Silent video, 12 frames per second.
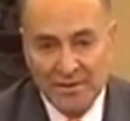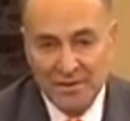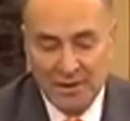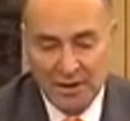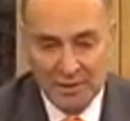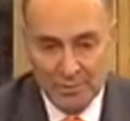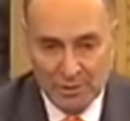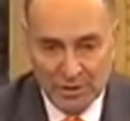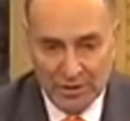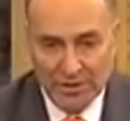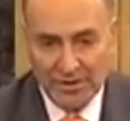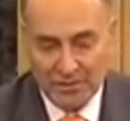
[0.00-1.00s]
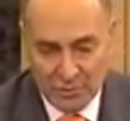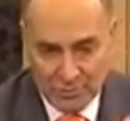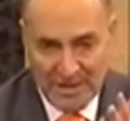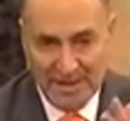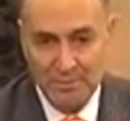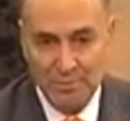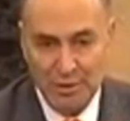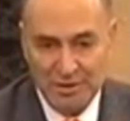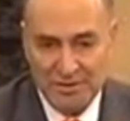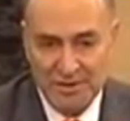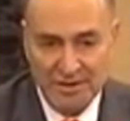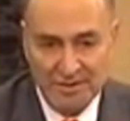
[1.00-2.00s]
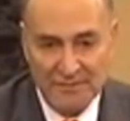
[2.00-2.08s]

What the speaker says: on a bill that you, Madam President,